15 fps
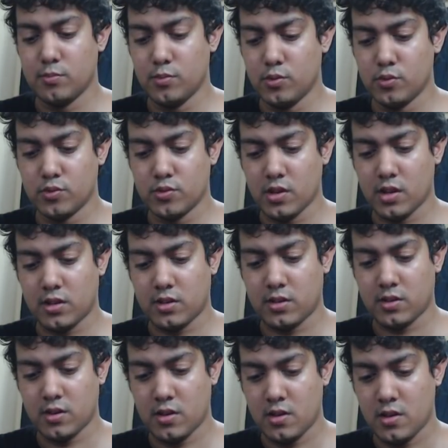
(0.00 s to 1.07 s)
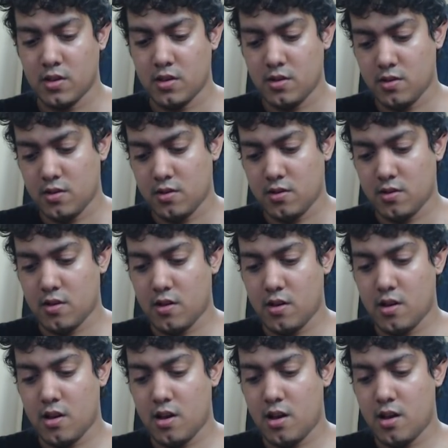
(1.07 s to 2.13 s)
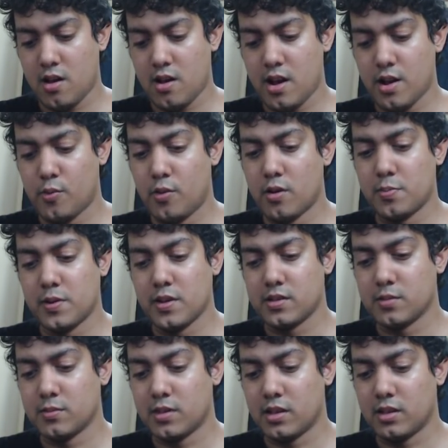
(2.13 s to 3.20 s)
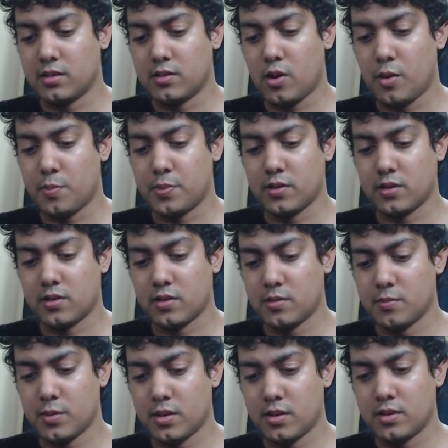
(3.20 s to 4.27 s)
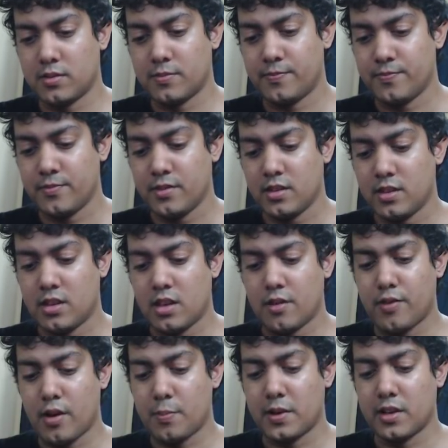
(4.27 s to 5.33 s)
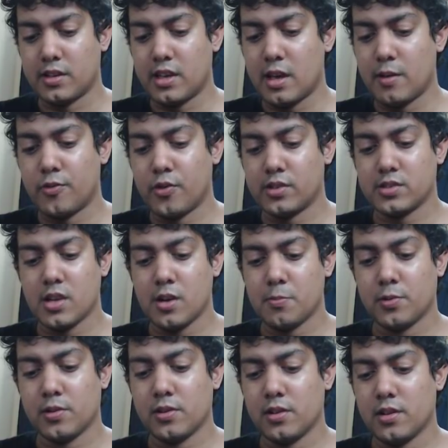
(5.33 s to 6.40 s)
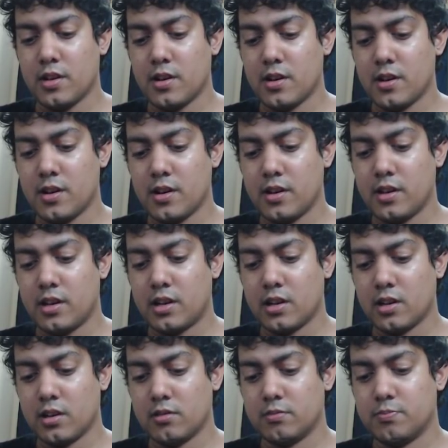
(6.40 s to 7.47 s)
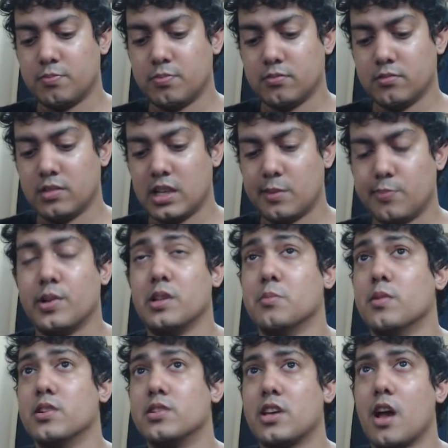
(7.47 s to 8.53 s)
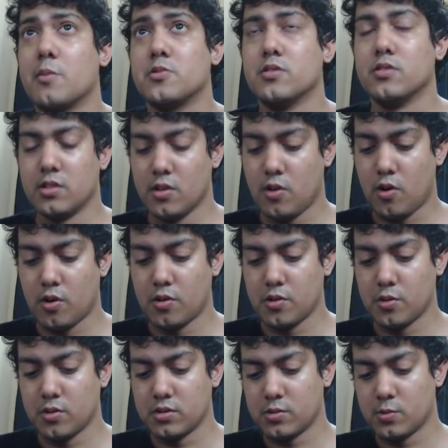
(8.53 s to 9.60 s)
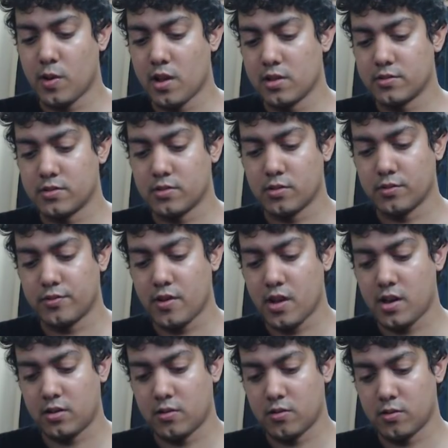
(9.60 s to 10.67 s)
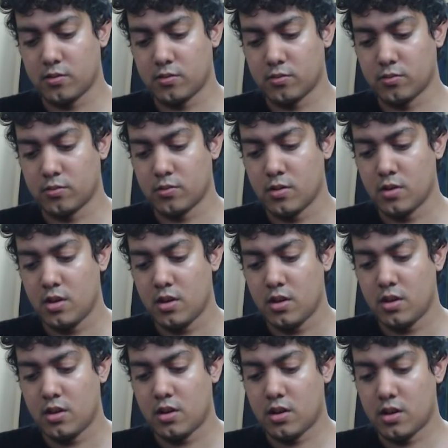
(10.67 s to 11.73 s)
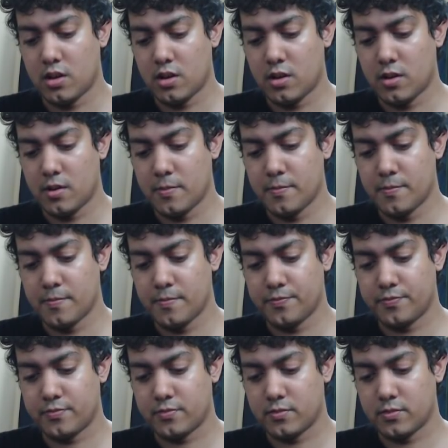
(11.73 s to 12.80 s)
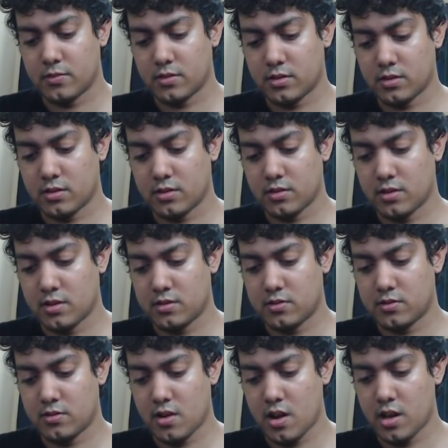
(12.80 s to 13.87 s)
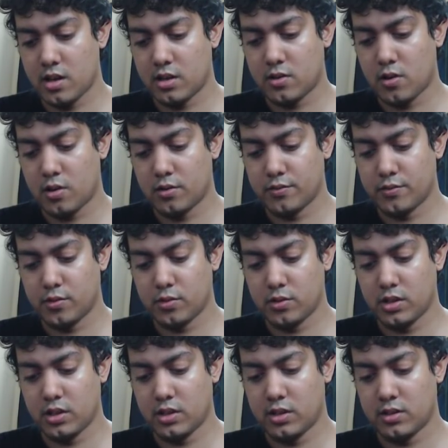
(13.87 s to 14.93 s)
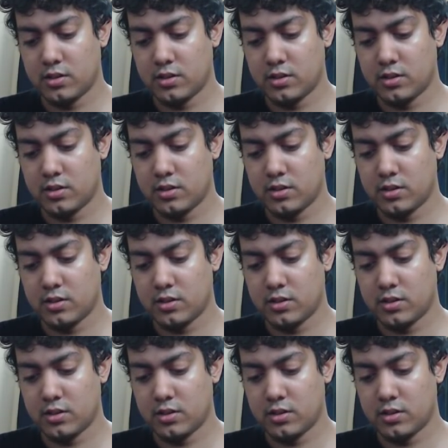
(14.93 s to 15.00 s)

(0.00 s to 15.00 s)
music, I don't want to play something copywritten, but if I play a game, for example, it'll pretty much capture the audio as well. So if I go to, um, let's try Call of Duty.